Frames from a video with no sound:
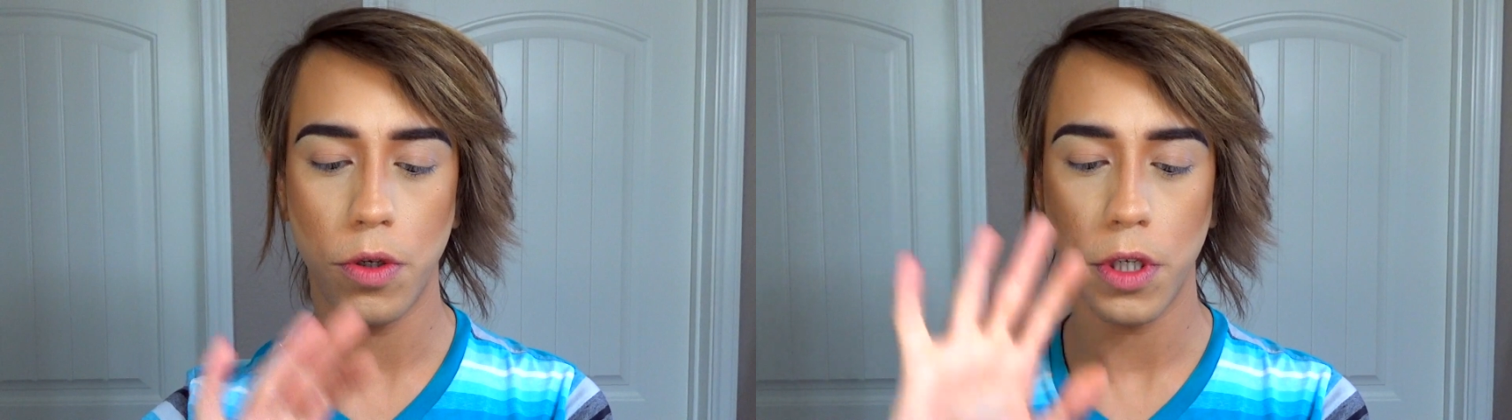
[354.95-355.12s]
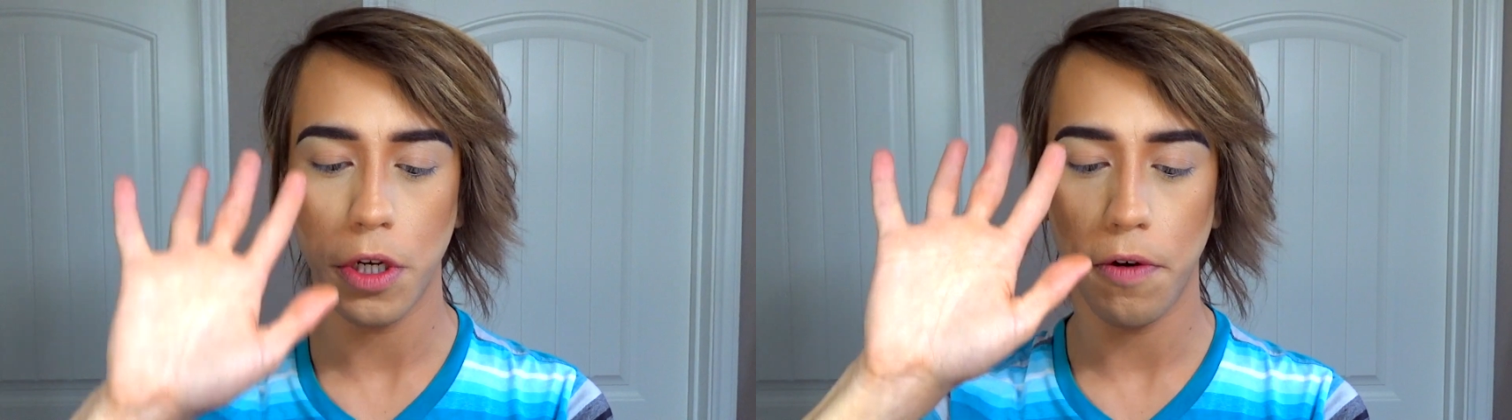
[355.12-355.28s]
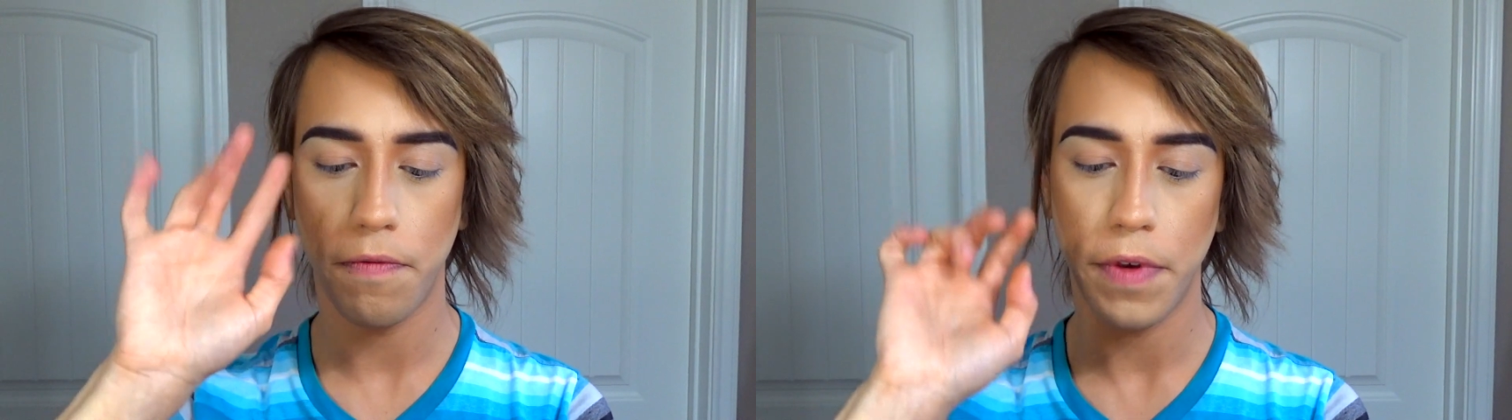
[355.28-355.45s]

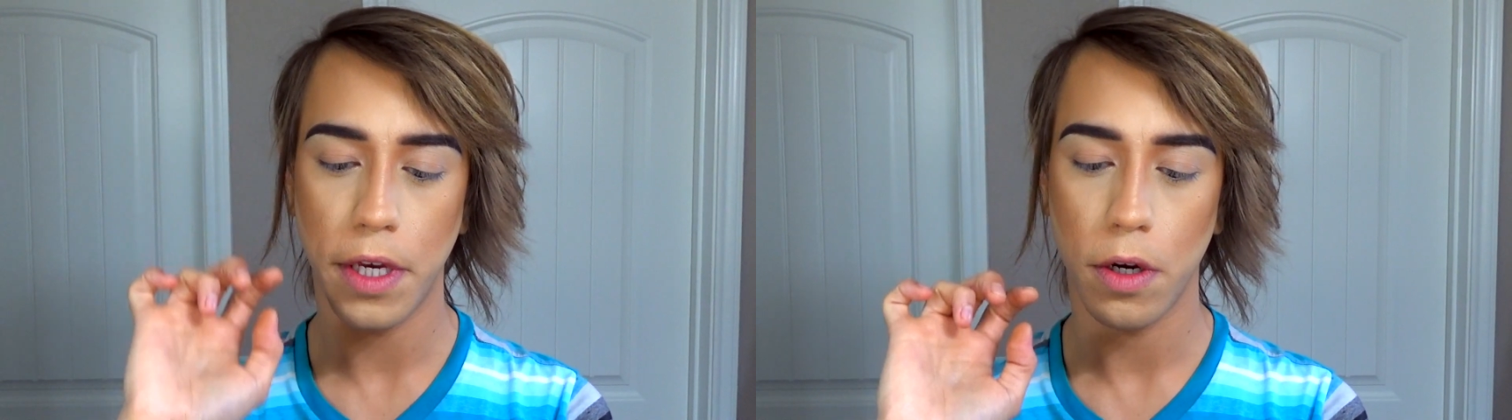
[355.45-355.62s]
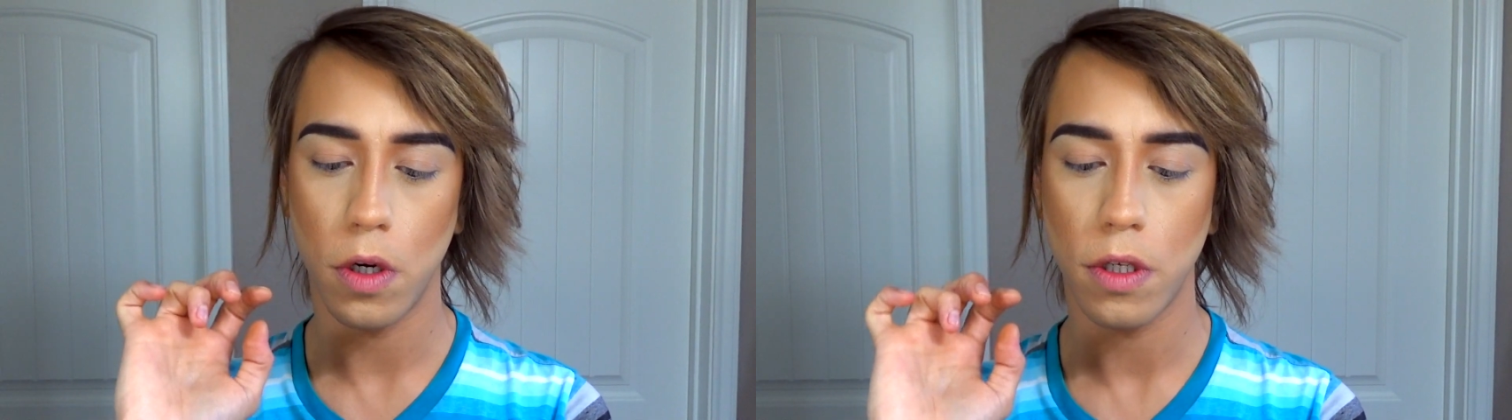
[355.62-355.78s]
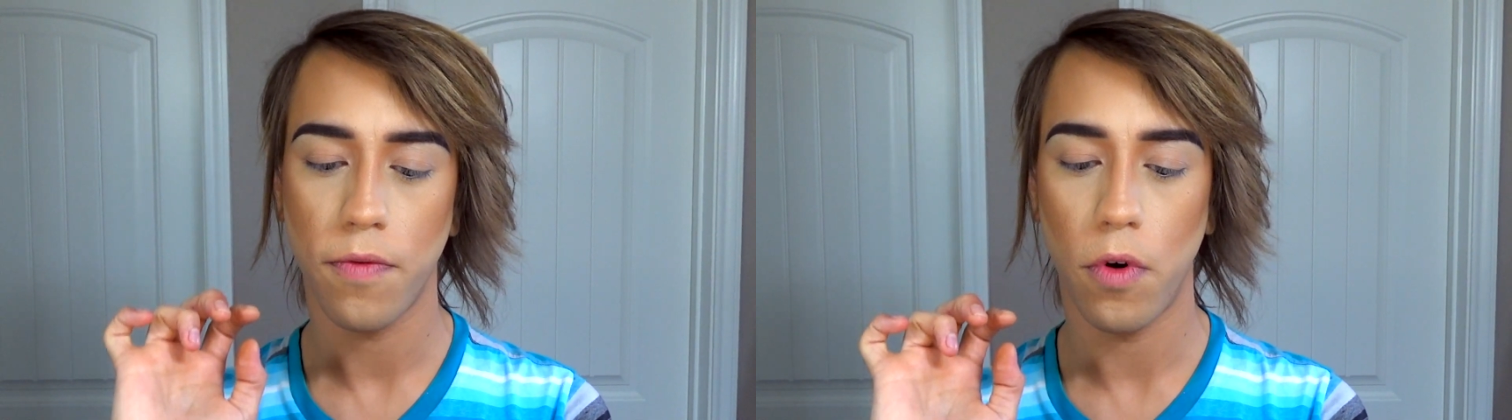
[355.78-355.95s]
using your
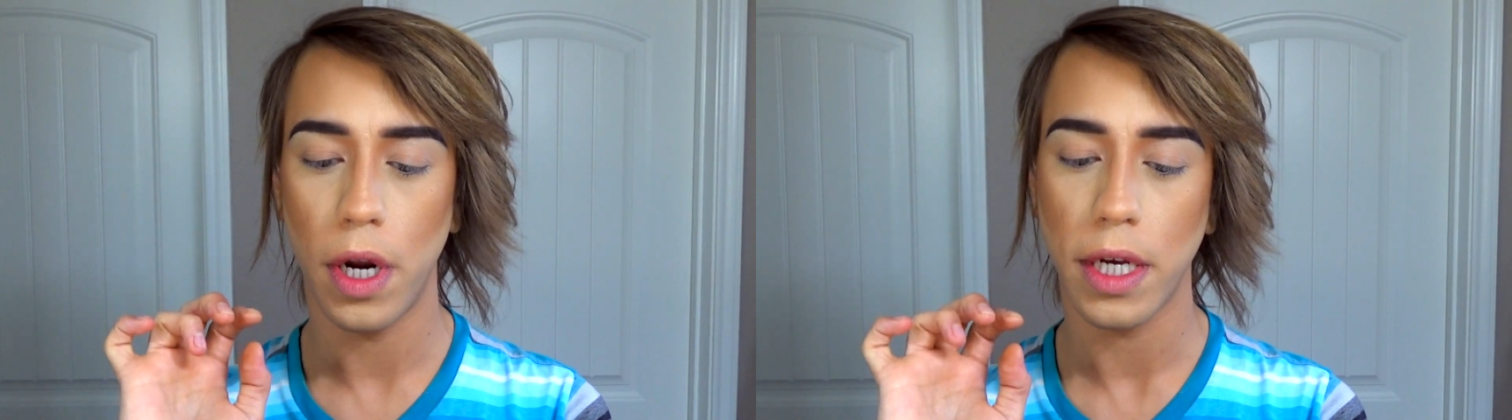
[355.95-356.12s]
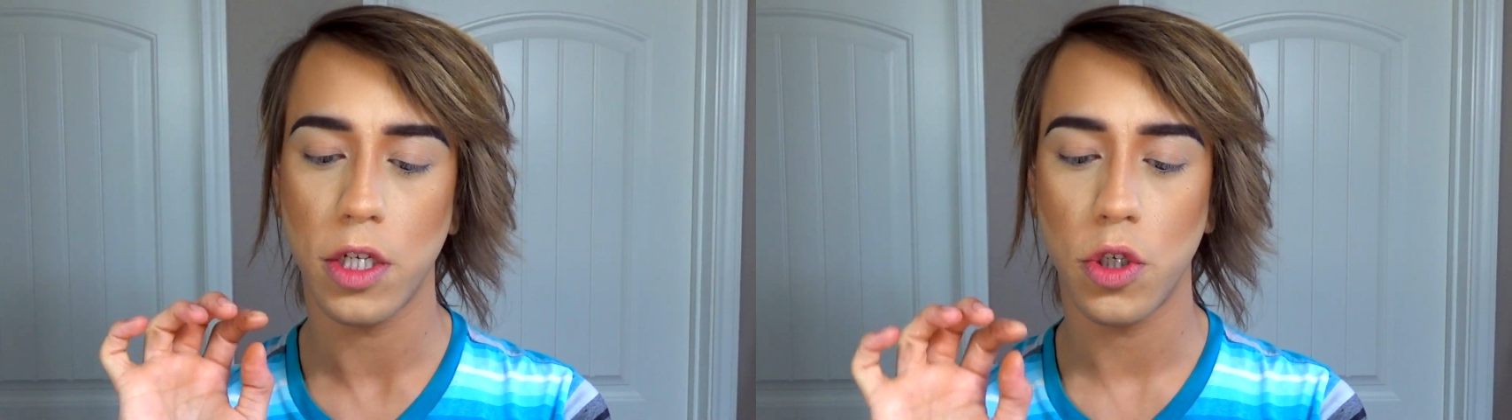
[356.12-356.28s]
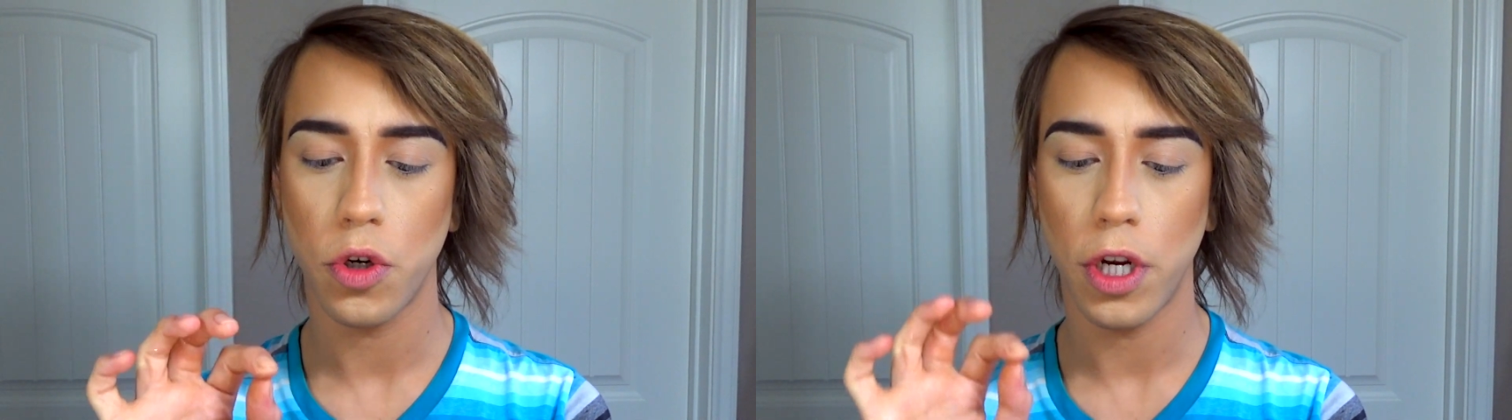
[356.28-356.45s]
fingers for an
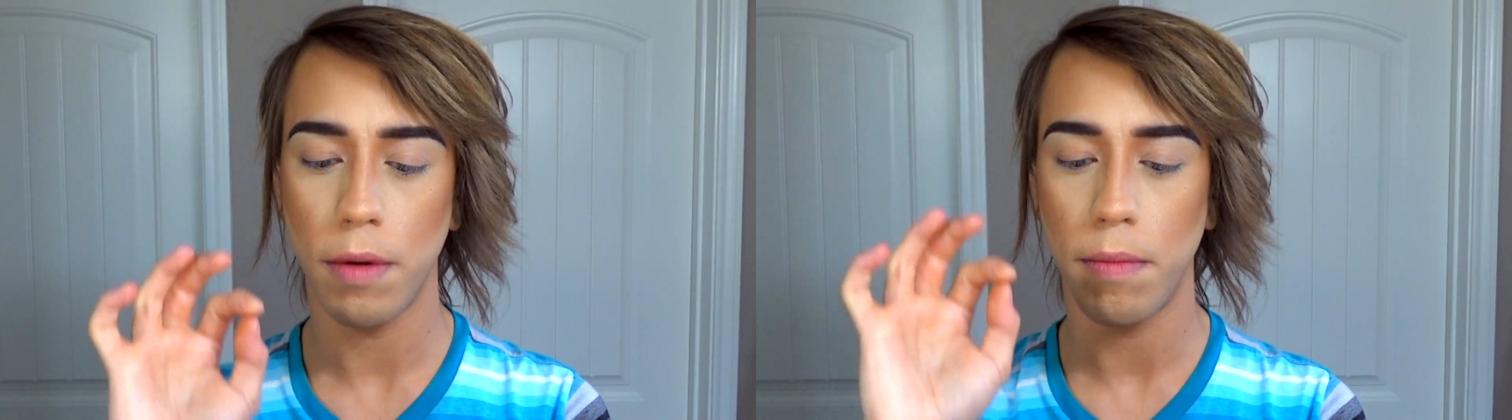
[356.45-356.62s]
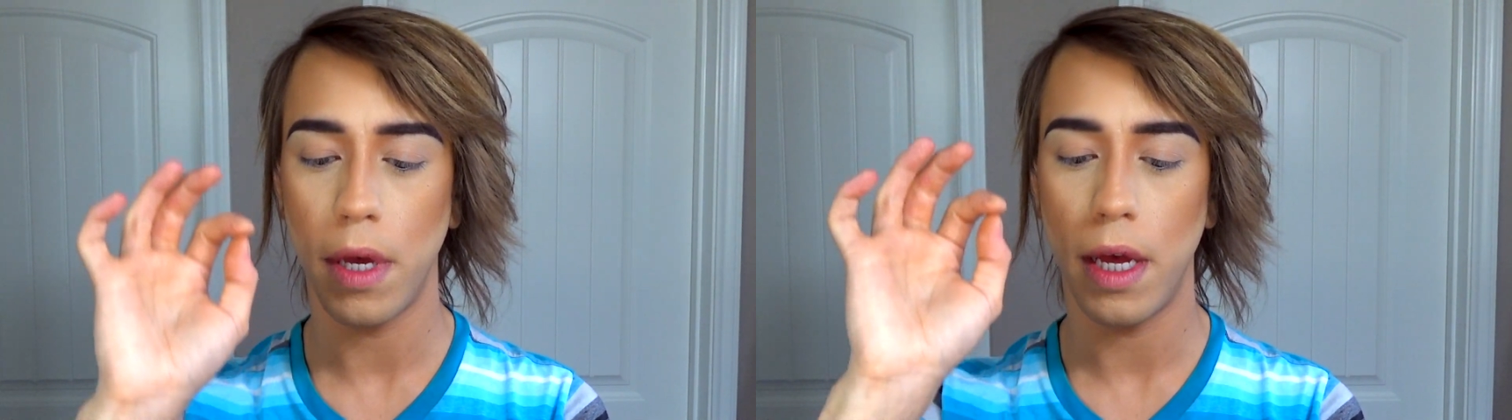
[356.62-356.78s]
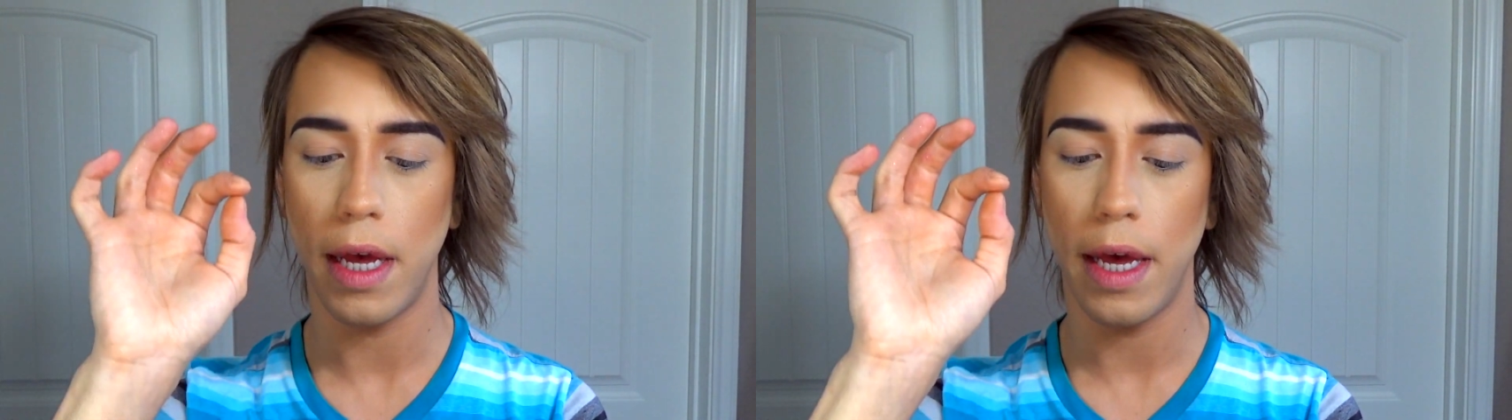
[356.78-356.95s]
extreme